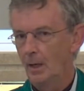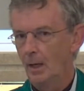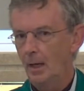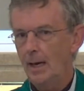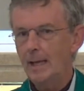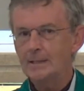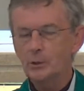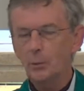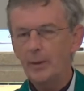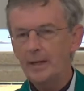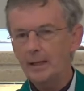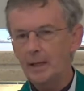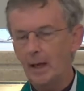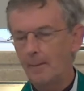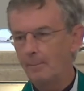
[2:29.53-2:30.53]
Last
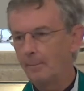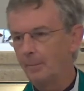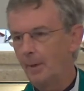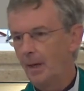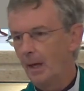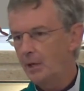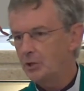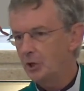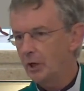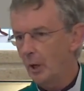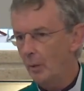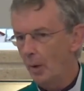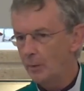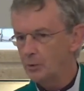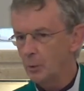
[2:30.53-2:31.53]
week, as you know,
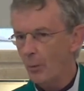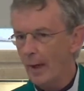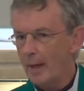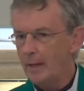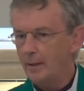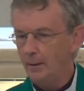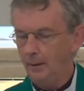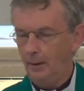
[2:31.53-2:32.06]
I was away